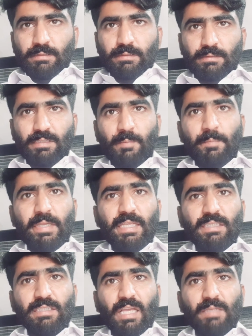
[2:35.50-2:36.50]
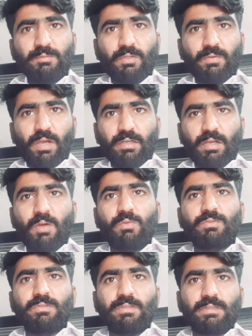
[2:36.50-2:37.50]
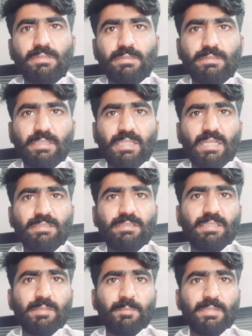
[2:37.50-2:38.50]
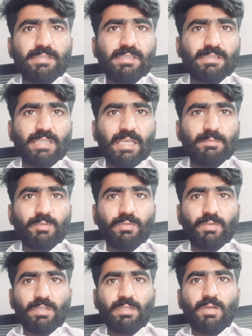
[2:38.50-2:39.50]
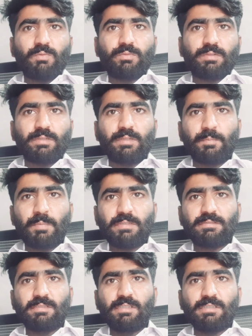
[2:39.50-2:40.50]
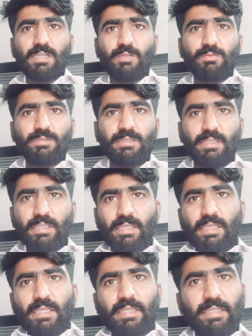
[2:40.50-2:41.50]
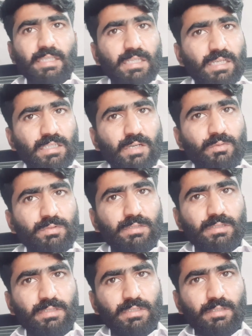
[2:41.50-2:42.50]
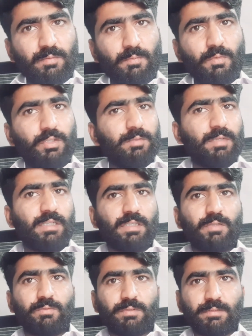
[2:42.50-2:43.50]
The main types of accounts, there are three basic types of account: personal account, real account, monimal account.